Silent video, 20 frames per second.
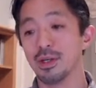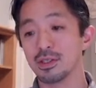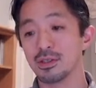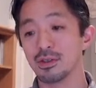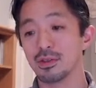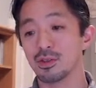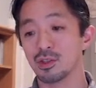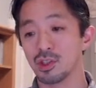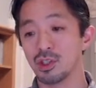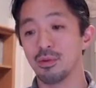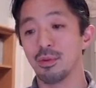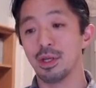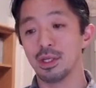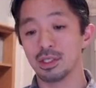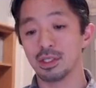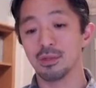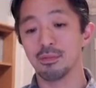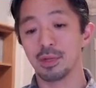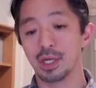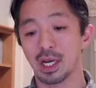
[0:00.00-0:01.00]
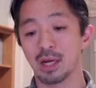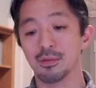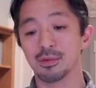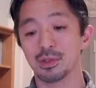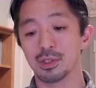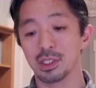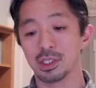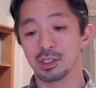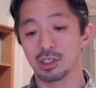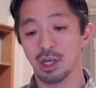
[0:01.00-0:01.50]
So treatment becomes
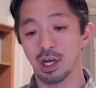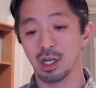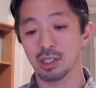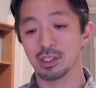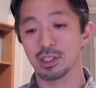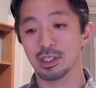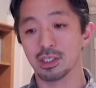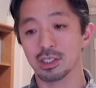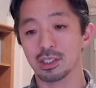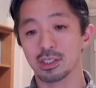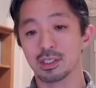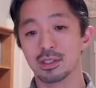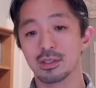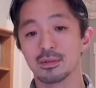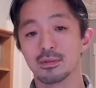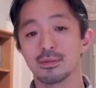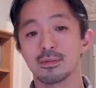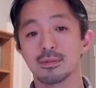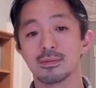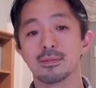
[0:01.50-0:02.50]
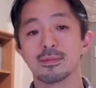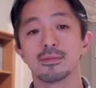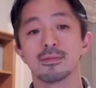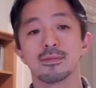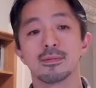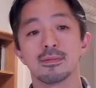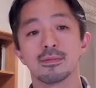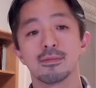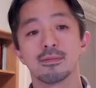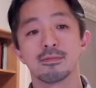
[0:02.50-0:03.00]
exogenous.
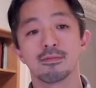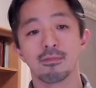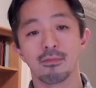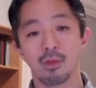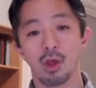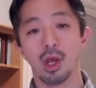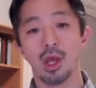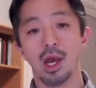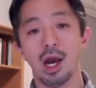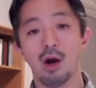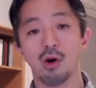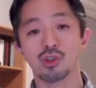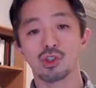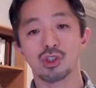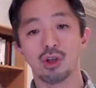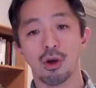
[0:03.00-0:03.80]
Okay.